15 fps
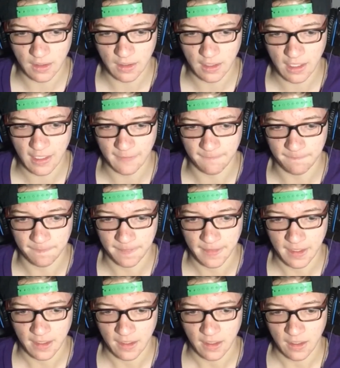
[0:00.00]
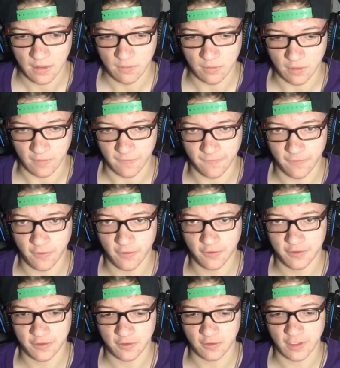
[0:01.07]
Alright, we're
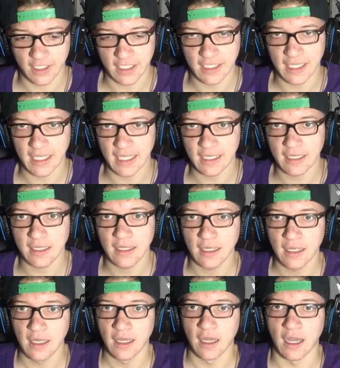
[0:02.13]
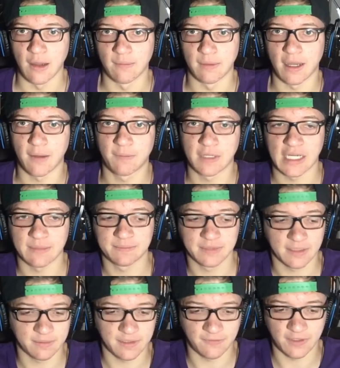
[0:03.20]
full screen in. I'm about to pop
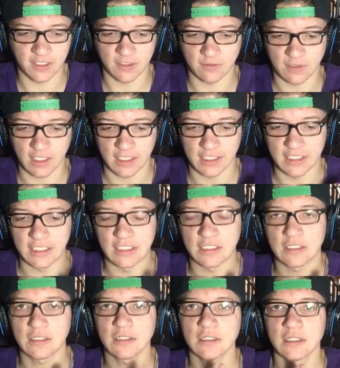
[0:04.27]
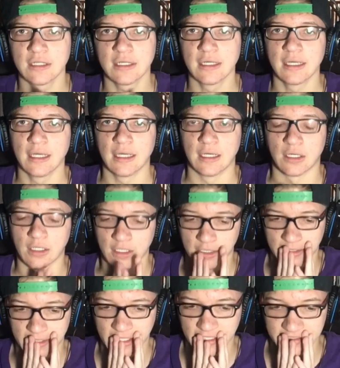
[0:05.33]
up the video right here.
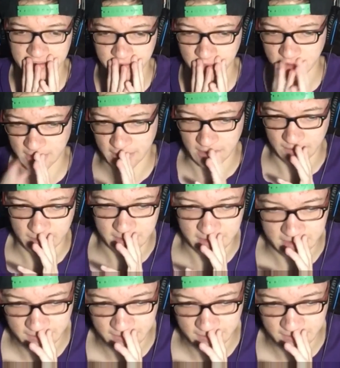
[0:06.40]
Oh gosh, I'm really nervous.